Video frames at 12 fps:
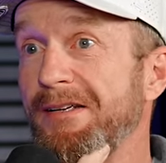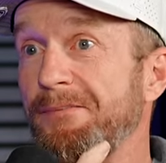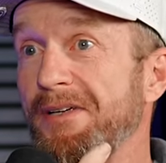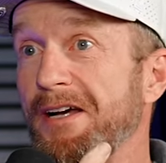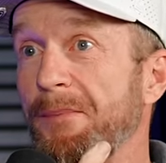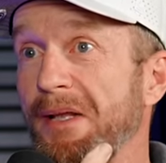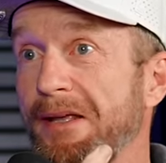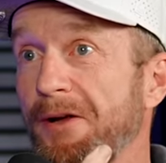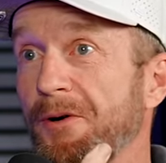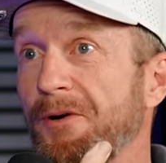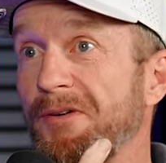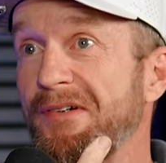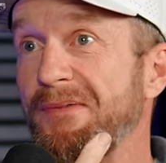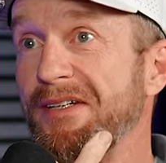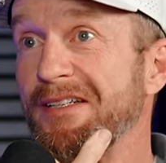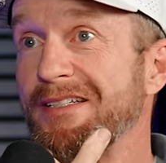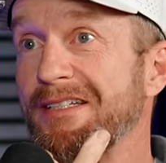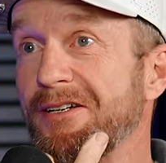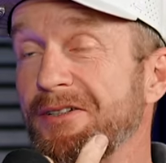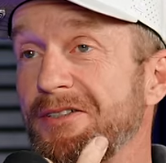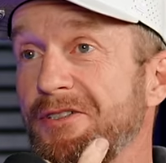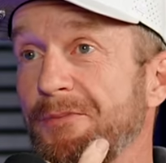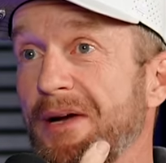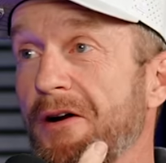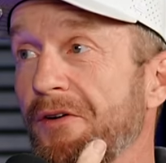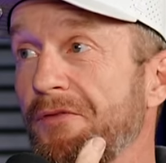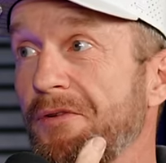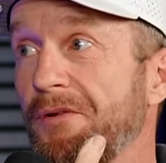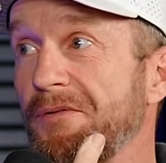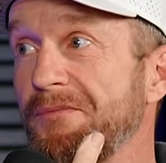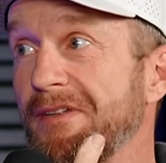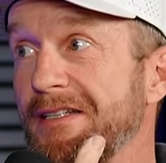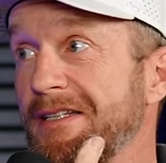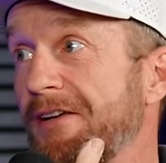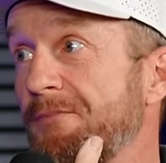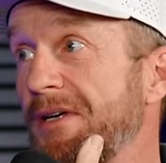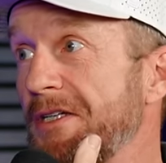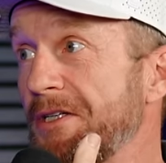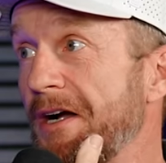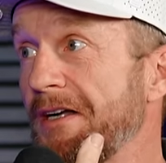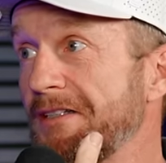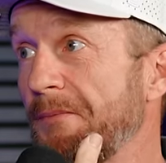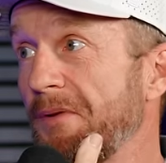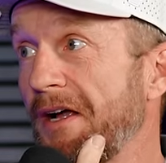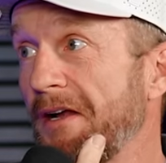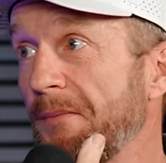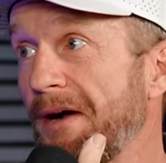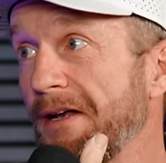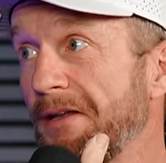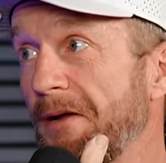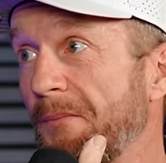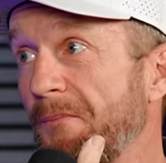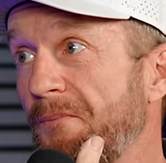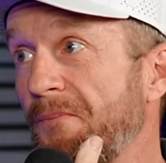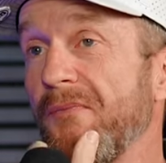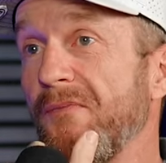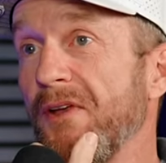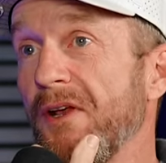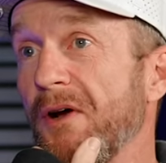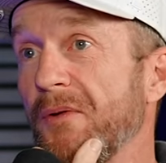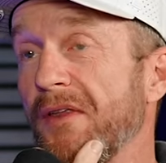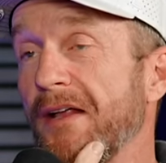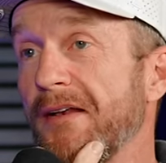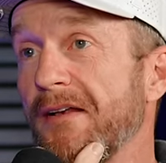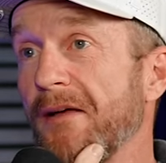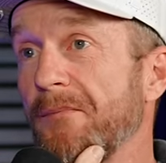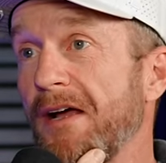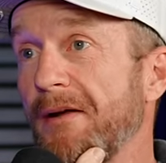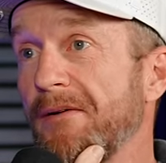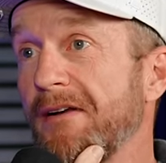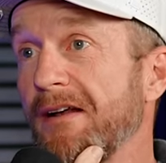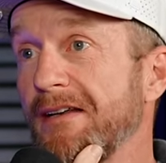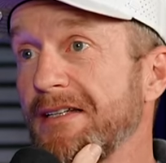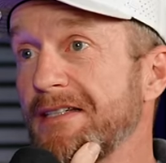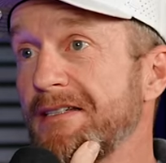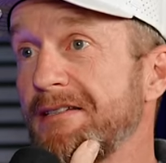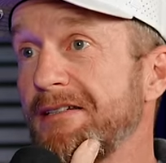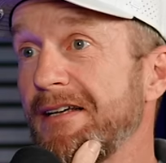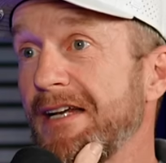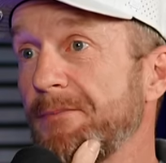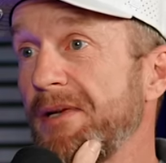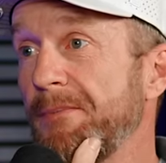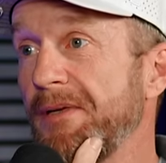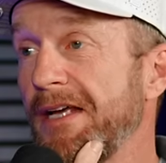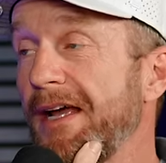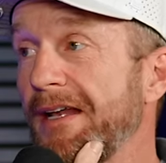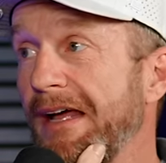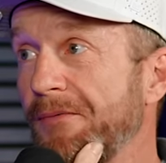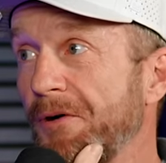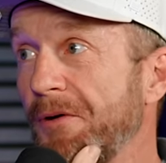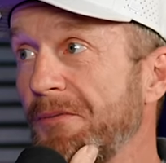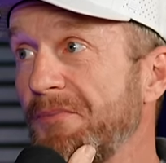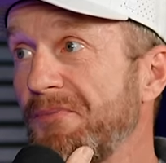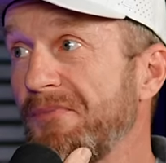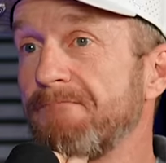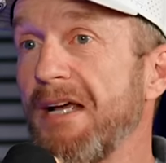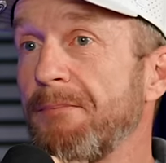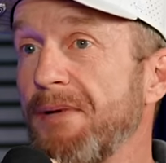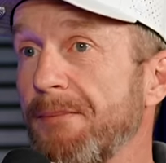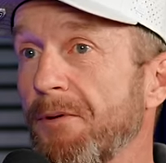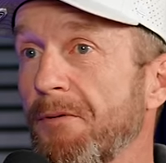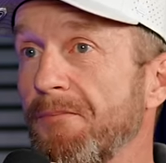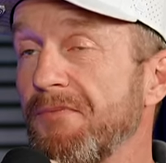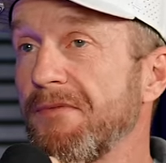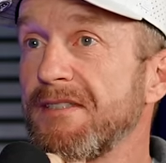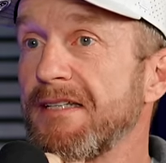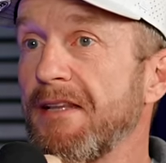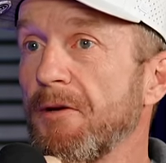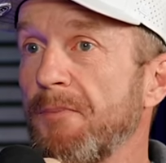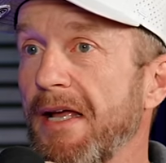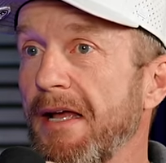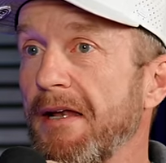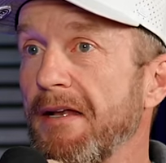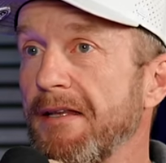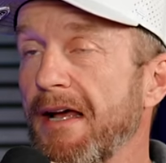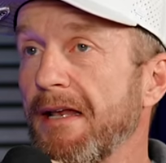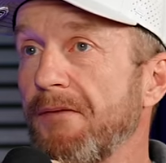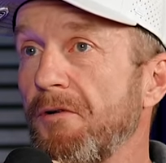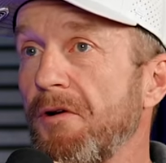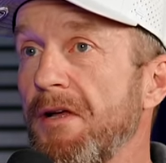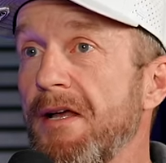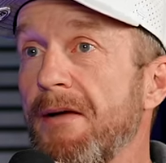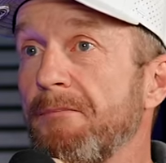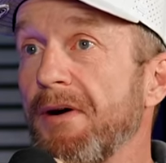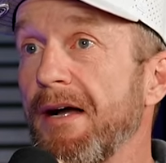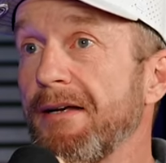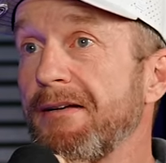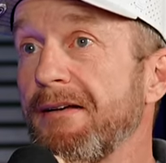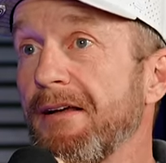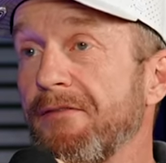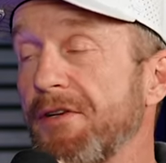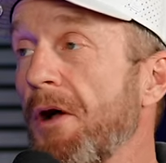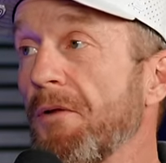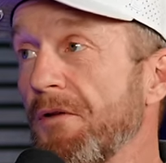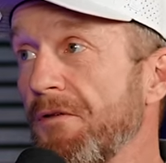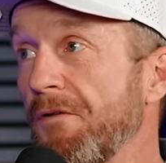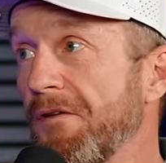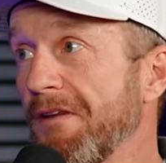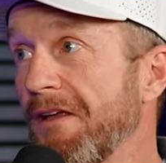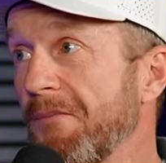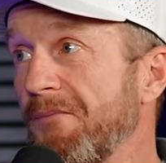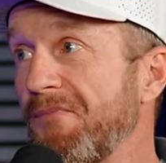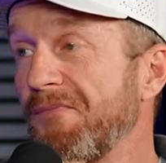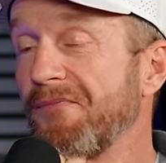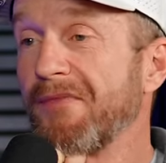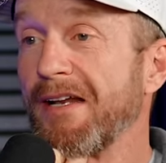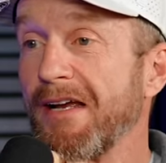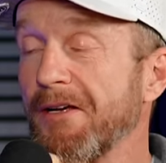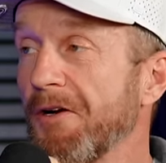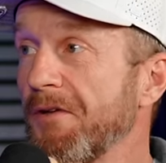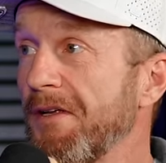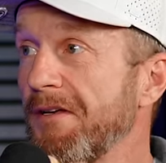become illegal because they're too powerful. Let's say if Ben Johns complained about them, you know, that, that might, at least at the PPA level, make people say they're banned at that level. But if Joola's using them, then I heard